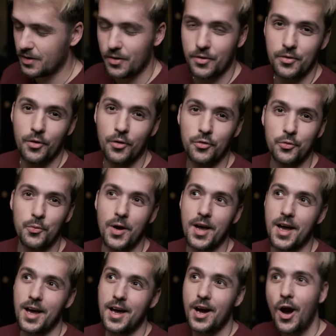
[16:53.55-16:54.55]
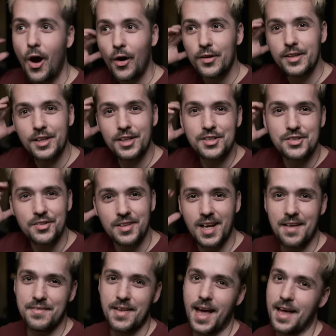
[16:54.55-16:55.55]
Those were all the issues that
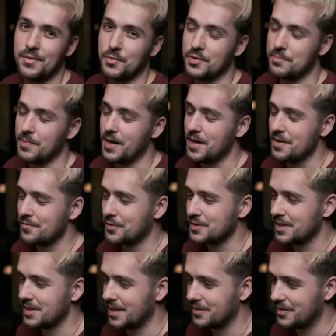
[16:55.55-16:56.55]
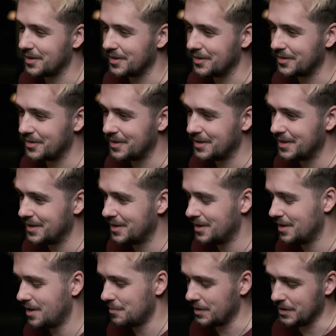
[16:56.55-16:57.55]
I've had with my Fuji lenses.
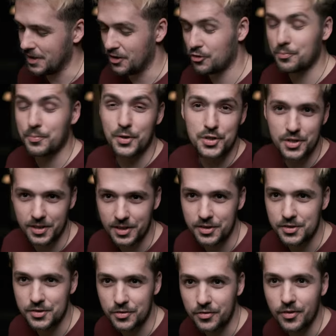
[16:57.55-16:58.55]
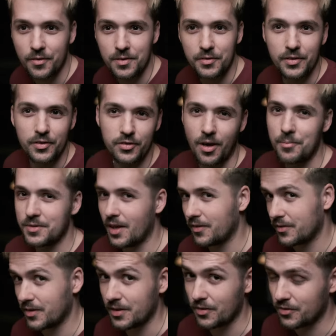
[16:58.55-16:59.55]
I mean, special issues. Obviously,
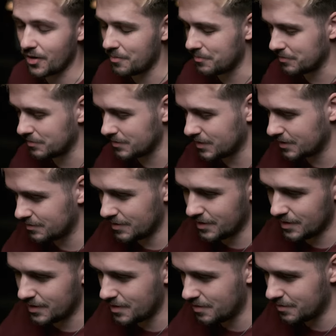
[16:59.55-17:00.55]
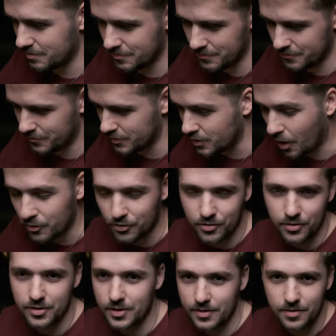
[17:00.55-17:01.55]
sometimes there is some uh,
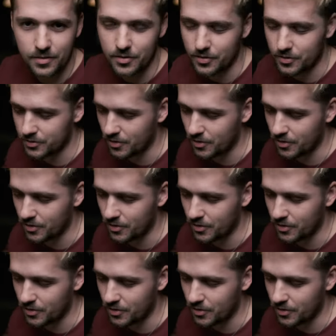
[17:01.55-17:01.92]
dust or